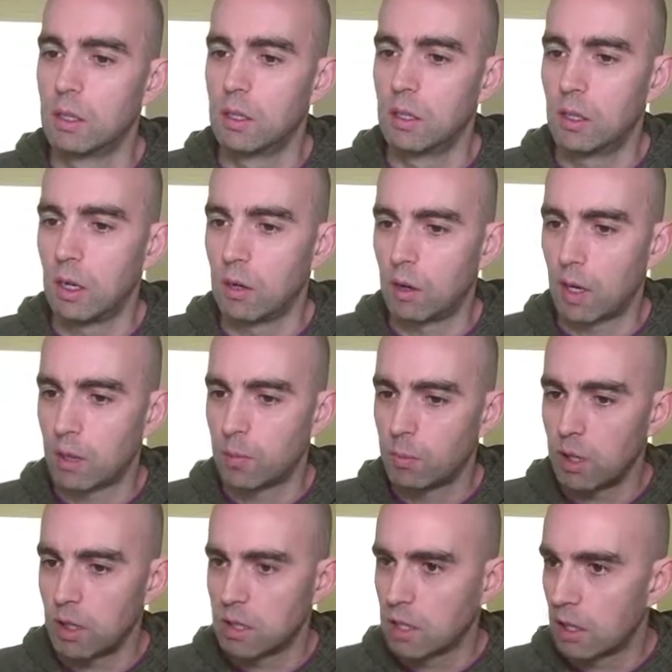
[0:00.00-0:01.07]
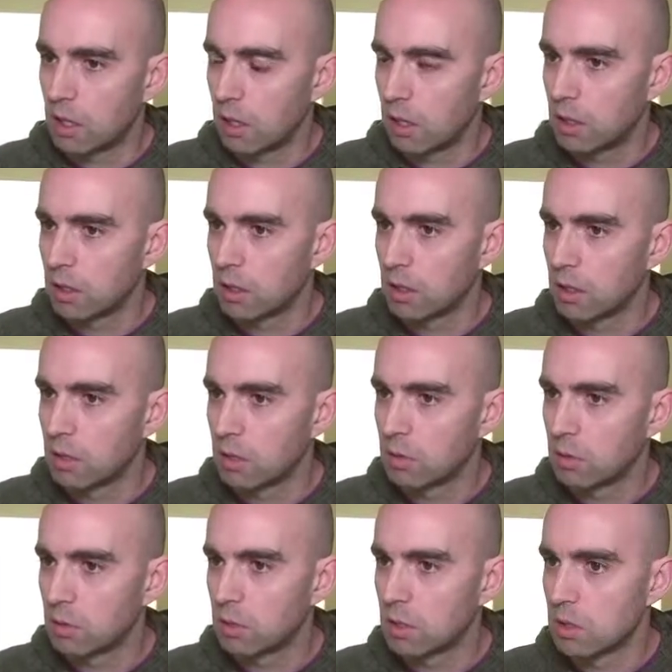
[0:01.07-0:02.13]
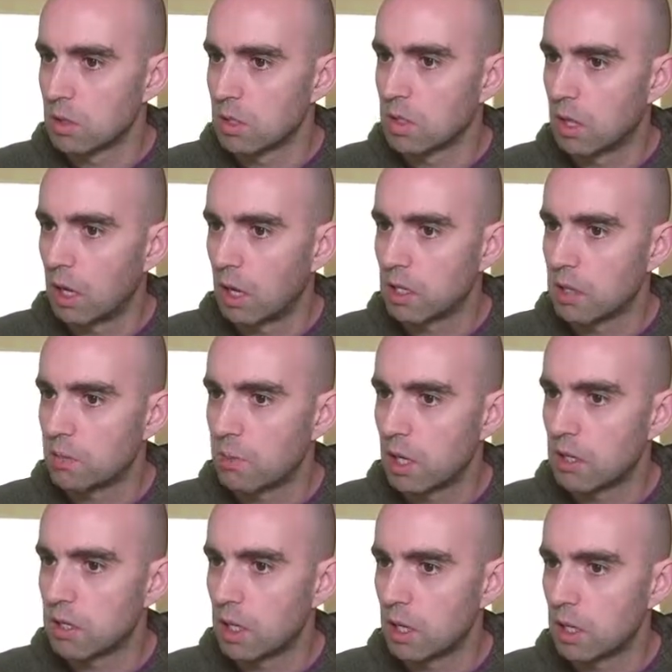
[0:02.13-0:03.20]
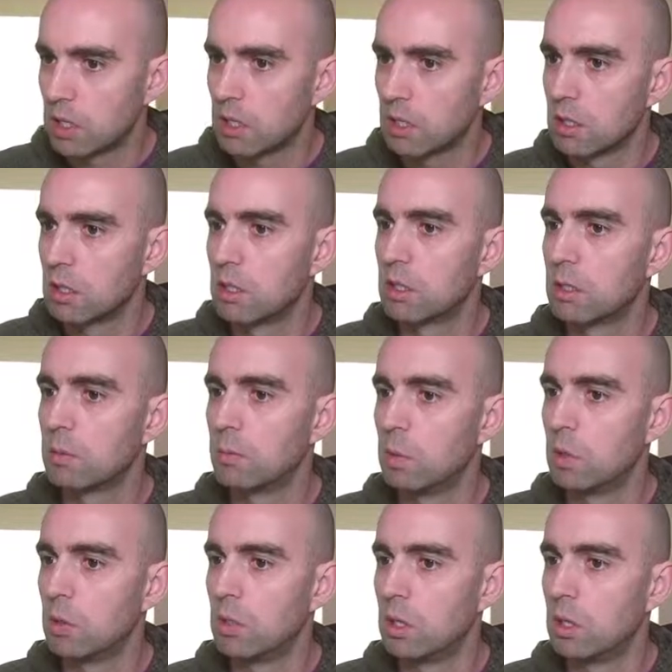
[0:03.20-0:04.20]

Oh, Adam B's getting all the cool ones today. Space station, moon,